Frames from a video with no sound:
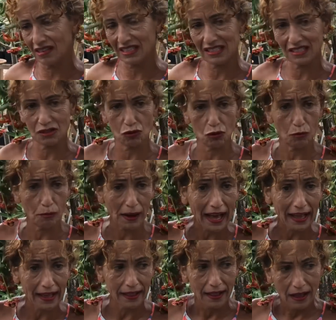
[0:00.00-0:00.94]
I said, "Too
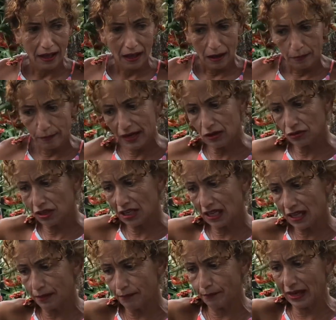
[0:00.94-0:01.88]
bad, because he
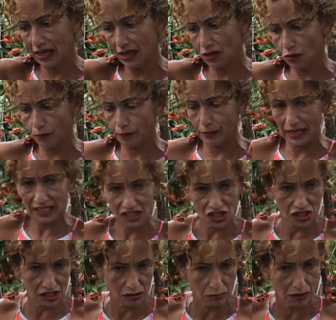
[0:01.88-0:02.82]
can build you
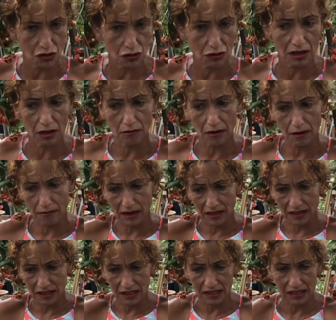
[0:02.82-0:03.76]
benches where you can go
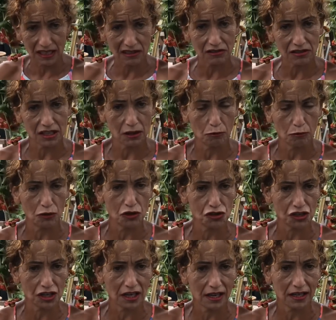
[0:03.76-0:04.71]
around in circles in a
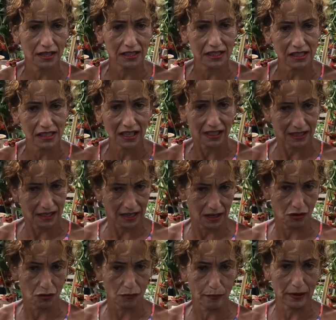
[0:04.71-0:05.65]
wheelchair and still take
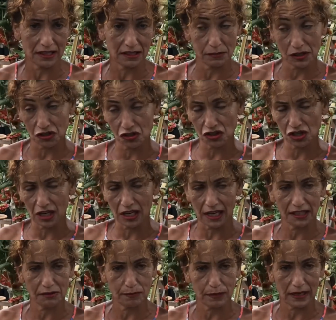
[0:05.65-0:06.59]
care of your plants, because she
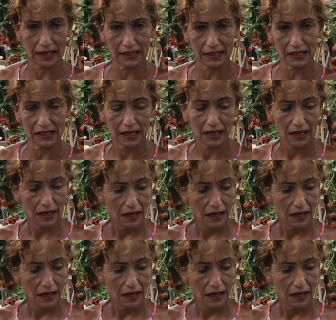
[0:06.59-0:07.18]
loves plants,